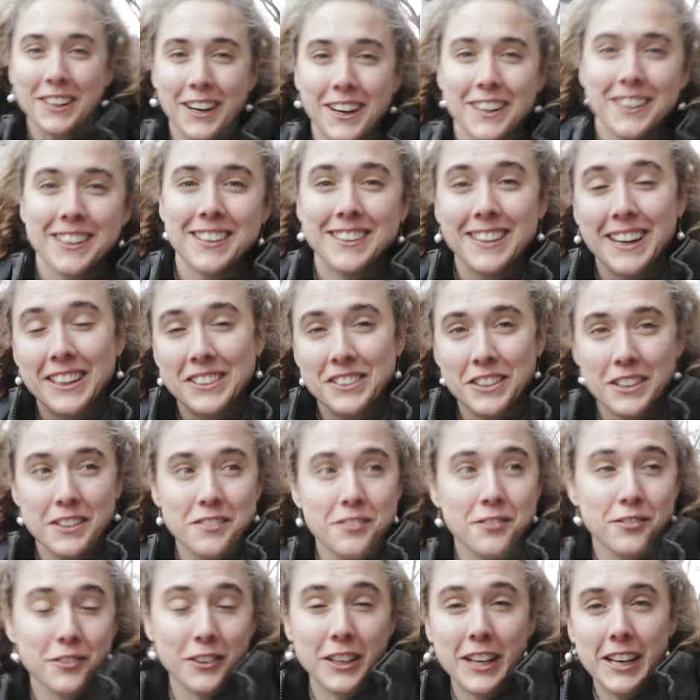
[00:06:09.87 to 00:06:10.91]
garden is actually
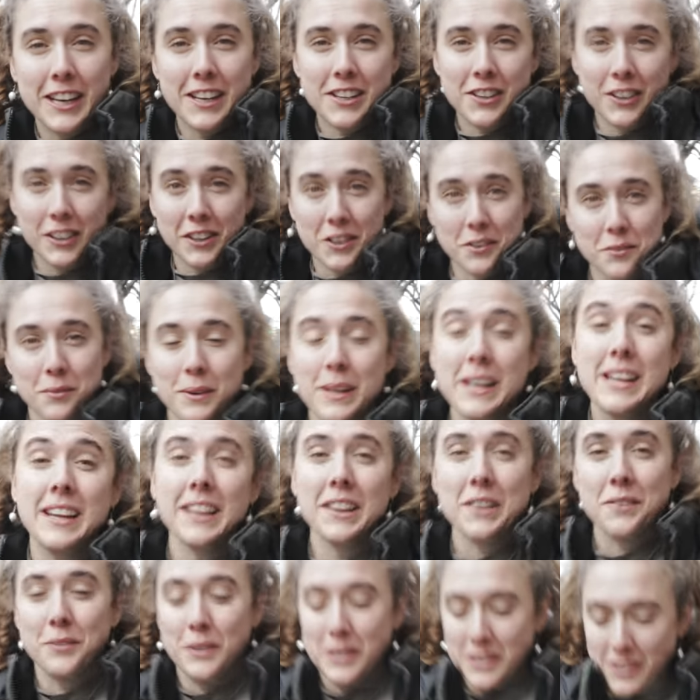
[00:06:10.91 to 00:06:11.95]
free during the week
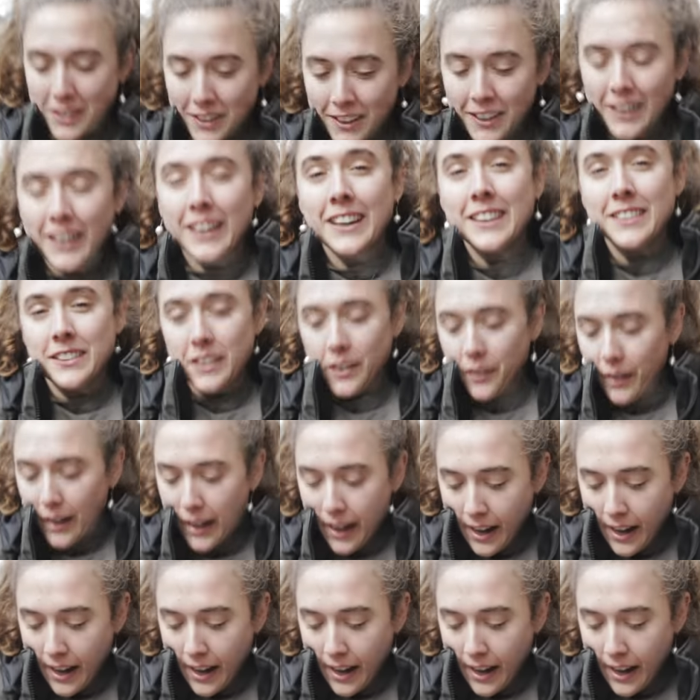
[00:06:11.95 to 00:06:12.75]
in the winter. So I